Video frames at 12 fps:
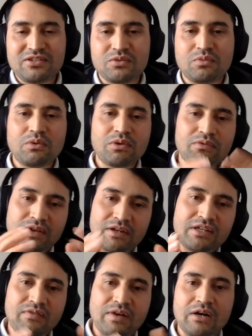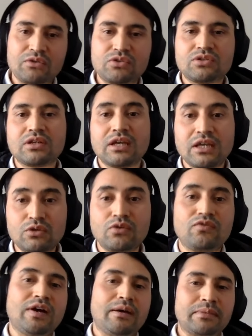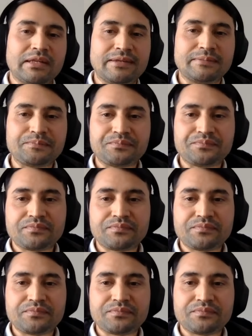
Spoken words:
So we were a very devout Hindu family.